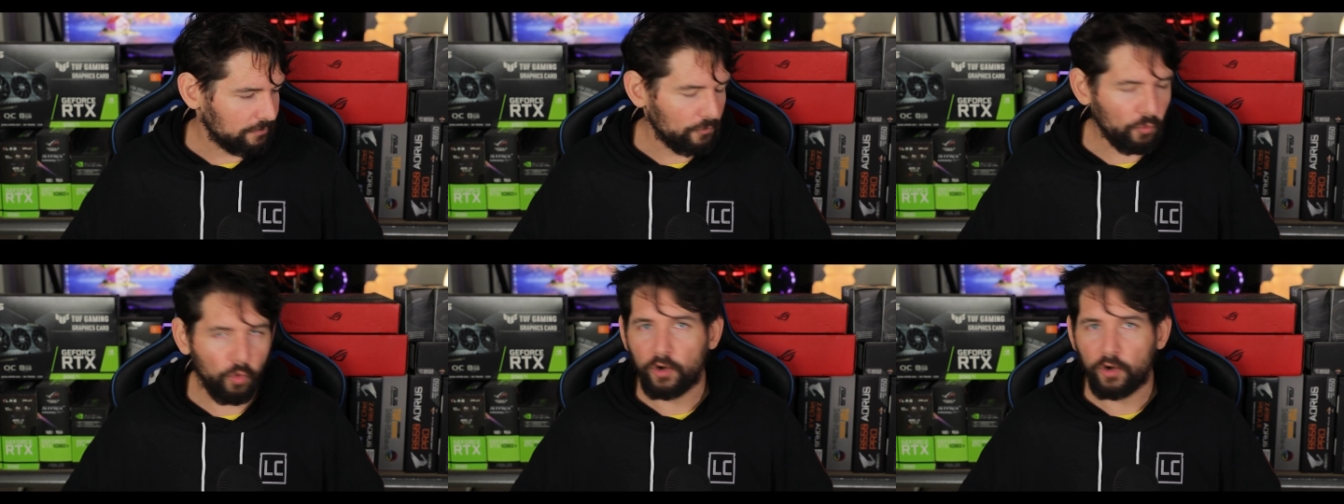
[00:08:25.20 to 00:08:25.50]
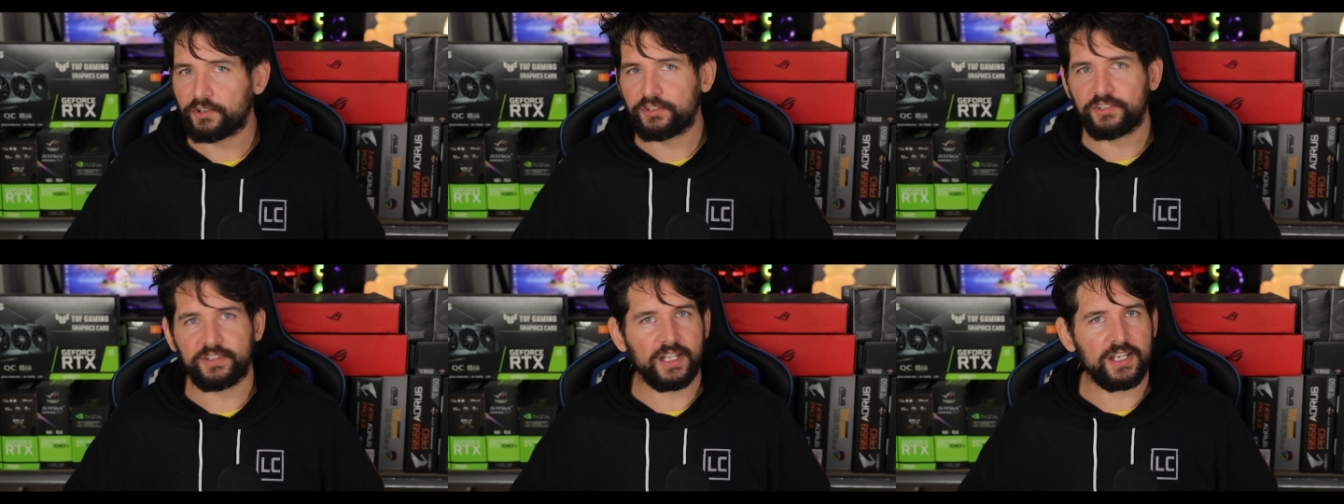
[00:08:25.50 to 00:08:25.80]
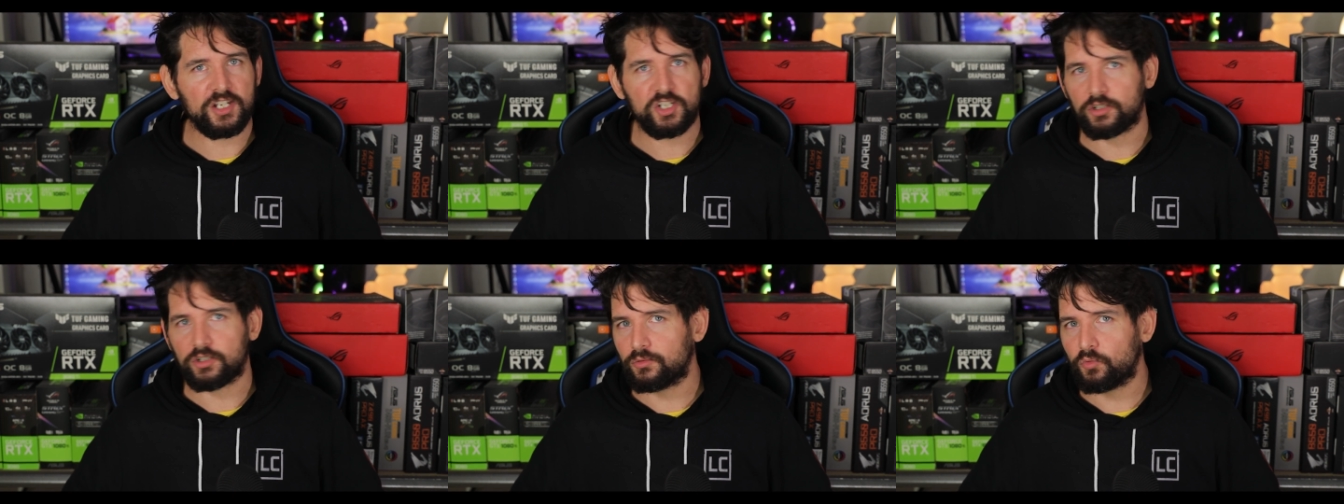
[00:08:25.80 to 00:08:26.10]

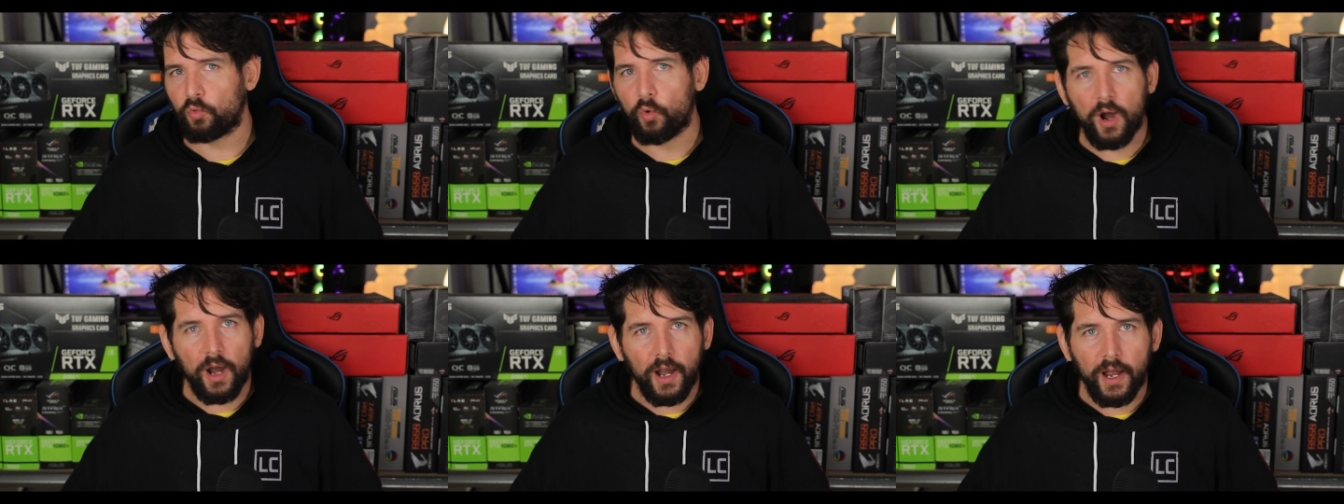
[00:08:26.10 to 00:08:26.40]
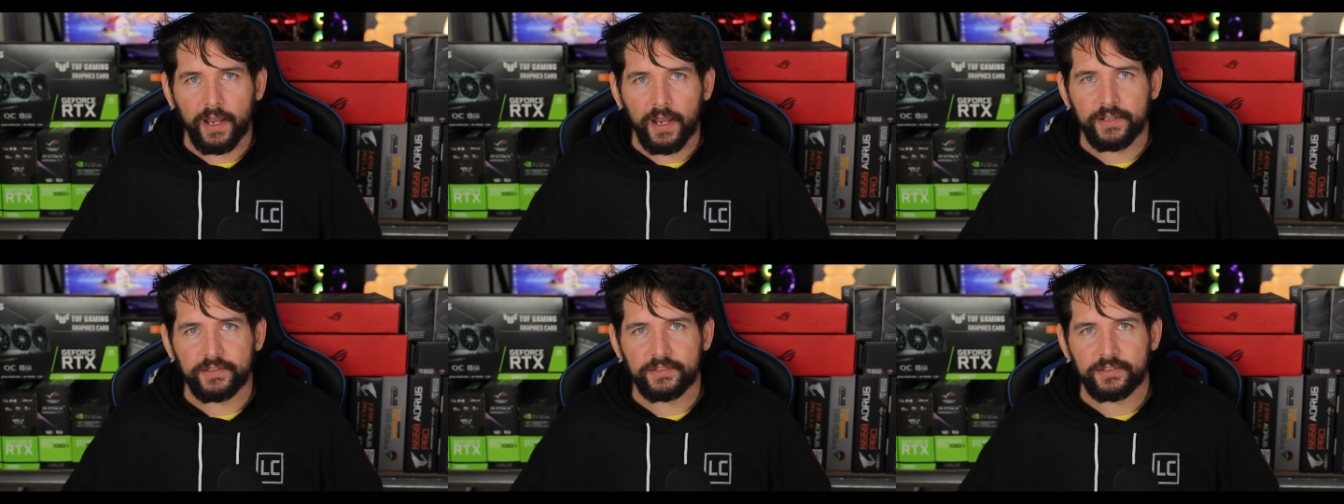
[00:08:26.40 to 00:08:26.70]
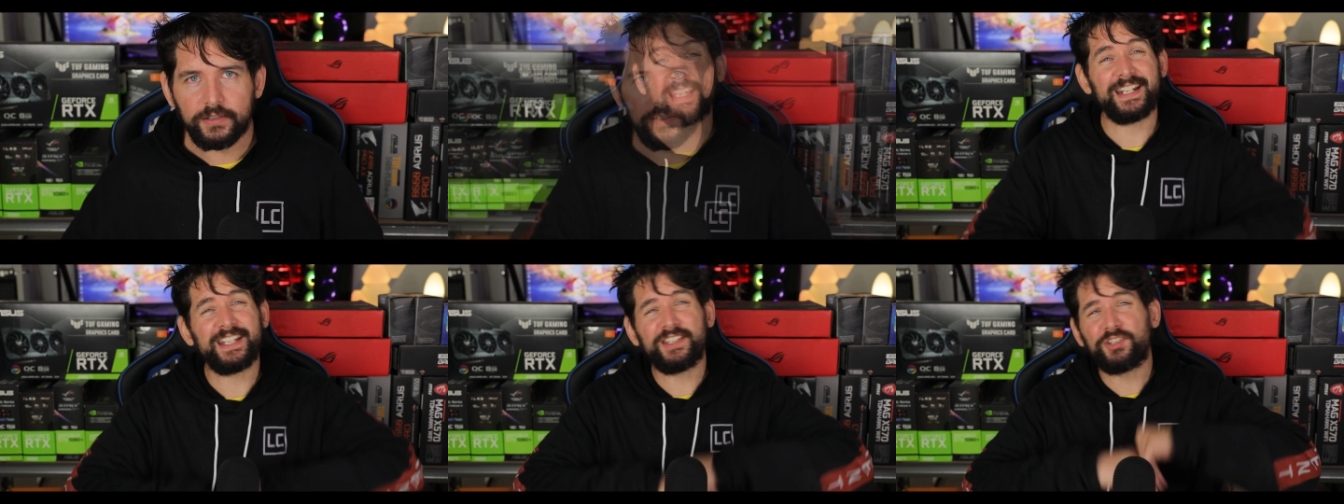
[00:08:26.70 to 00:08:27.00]

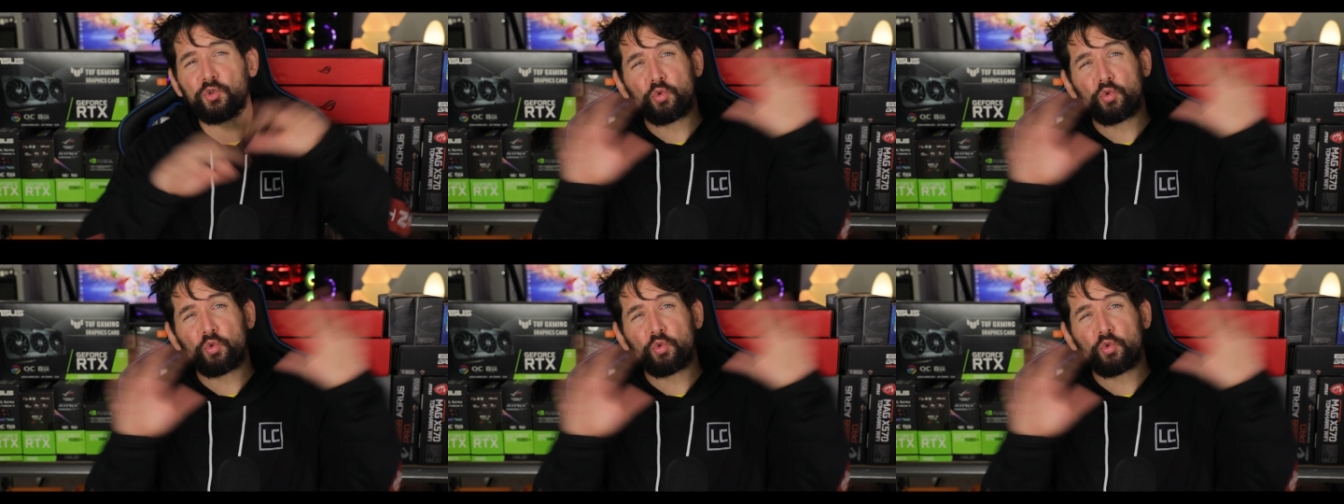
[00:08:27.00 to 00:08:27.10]
workstation-wise. It is